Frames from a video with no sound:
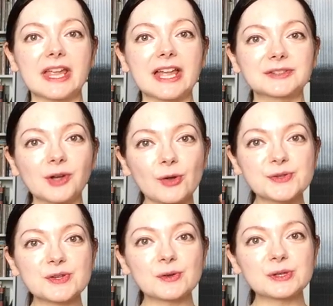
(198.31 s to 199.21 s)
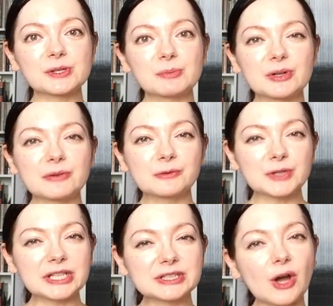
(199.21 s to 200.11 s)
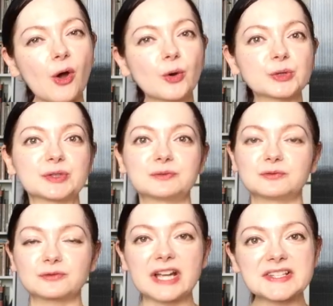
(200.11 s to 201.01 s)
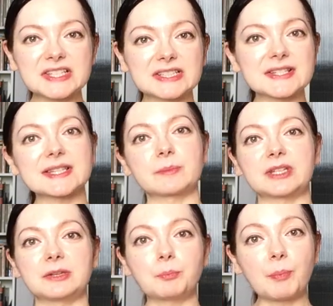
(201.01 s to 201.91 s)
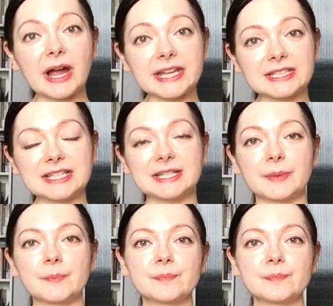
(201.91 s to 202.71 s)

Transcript: and also a little bit of green note, resinous, something piney,